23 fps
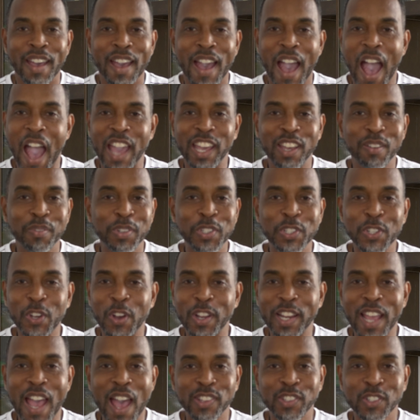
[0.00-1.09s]
Hi, I'm
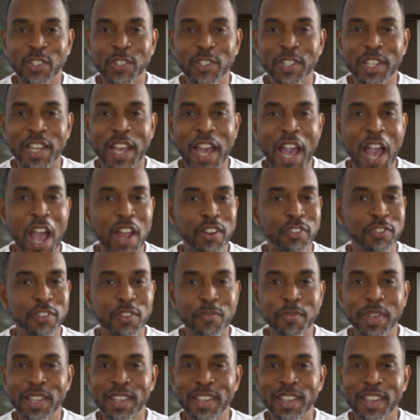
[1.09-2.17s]
John Hazzard, and for
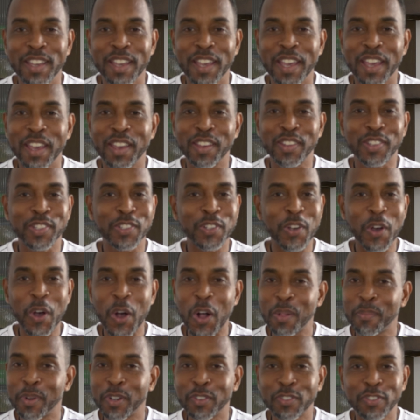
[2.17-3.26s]
me, it's
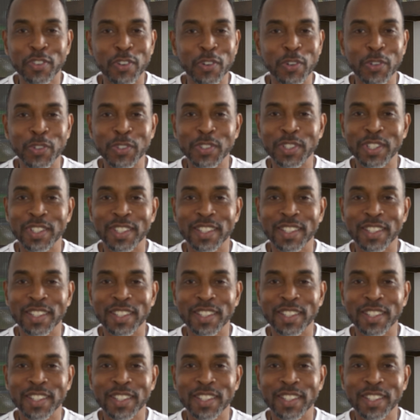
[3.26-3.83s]
all about food.